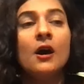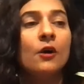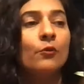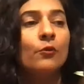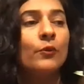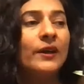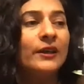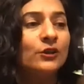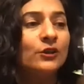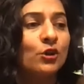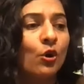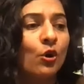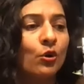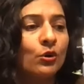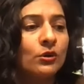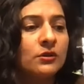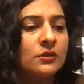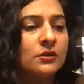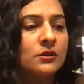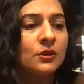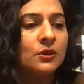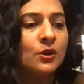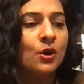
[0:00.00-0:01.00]
we
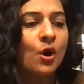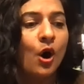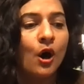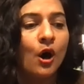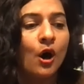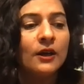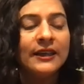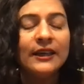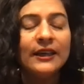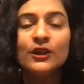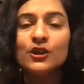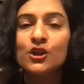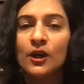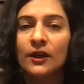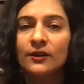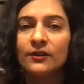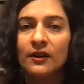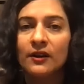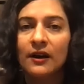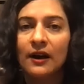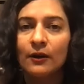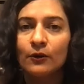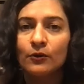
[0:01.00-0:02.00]
don't call each
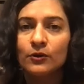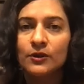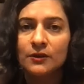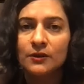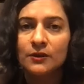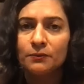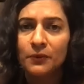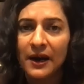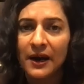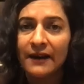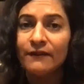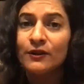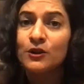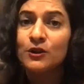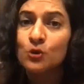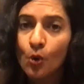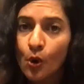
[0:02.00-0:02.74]
other out in private